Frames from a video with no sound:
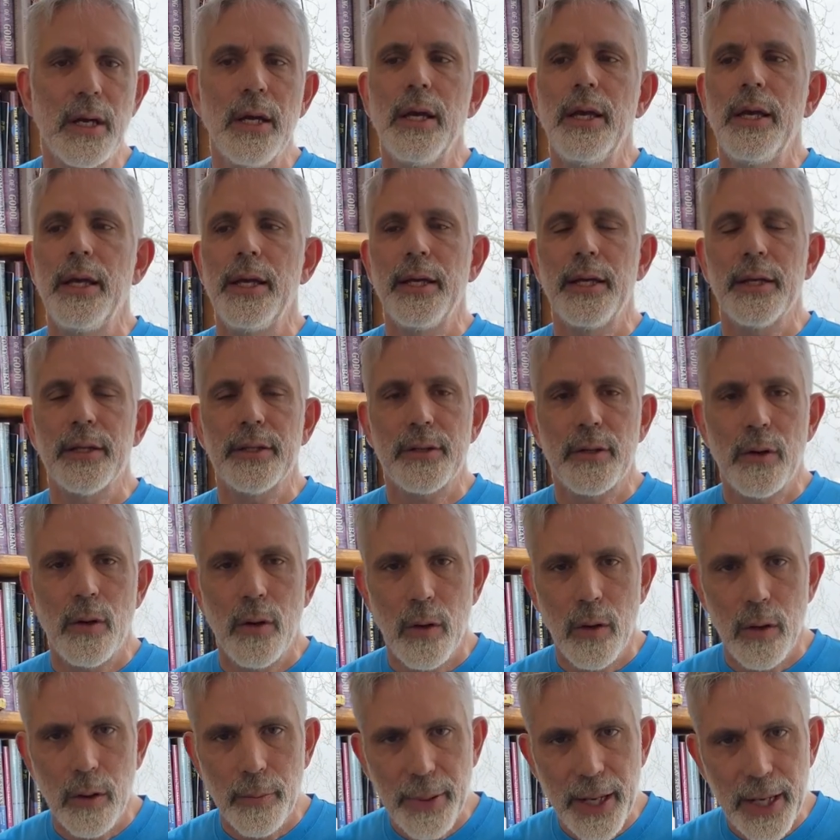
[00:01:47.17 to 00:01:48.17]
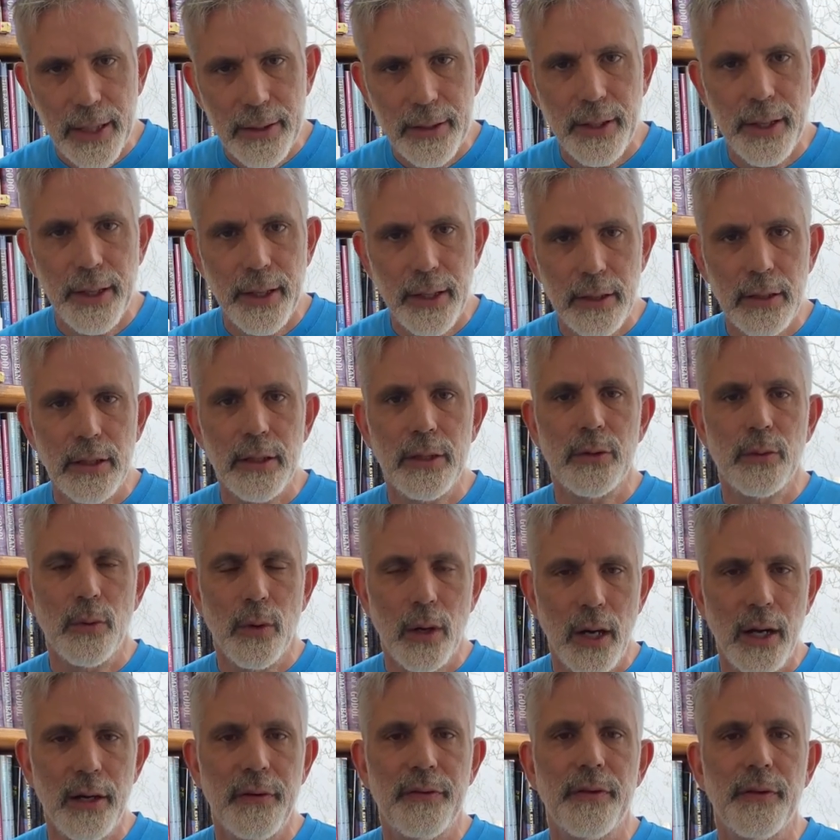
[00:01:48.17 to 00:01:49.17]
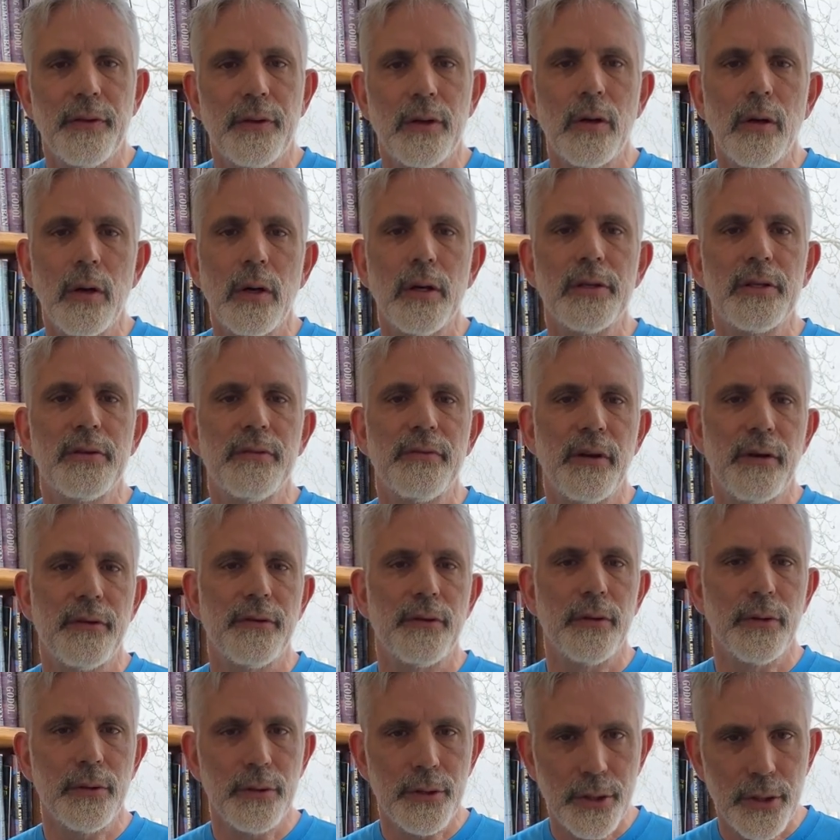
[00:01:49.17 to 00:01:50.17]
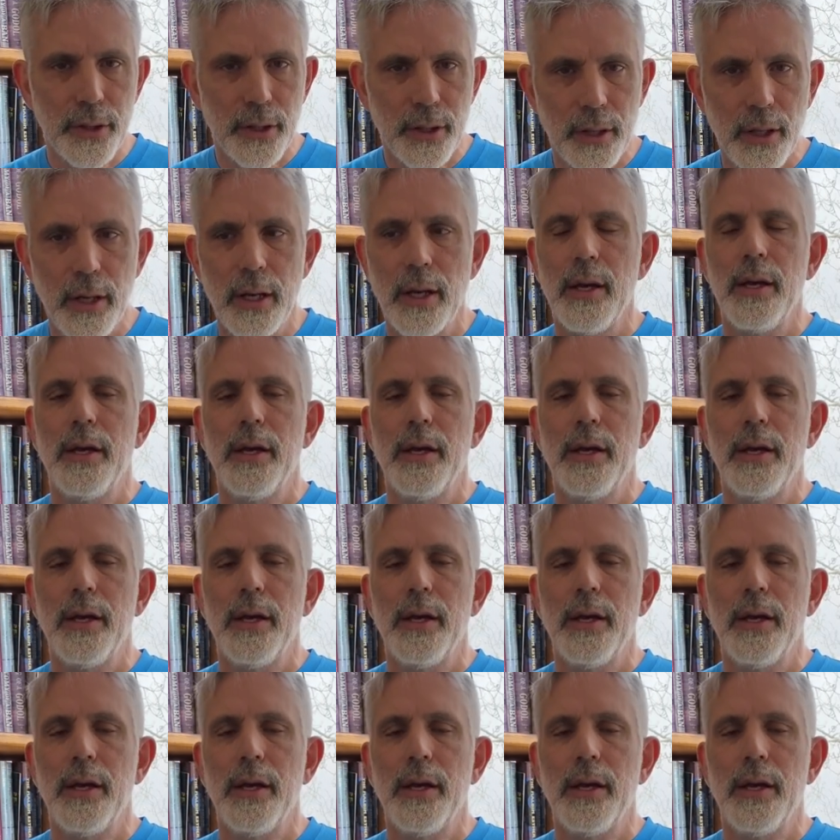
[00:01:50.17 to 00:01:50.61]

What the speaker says: He gets called back to England. Why? For the cause of revolution.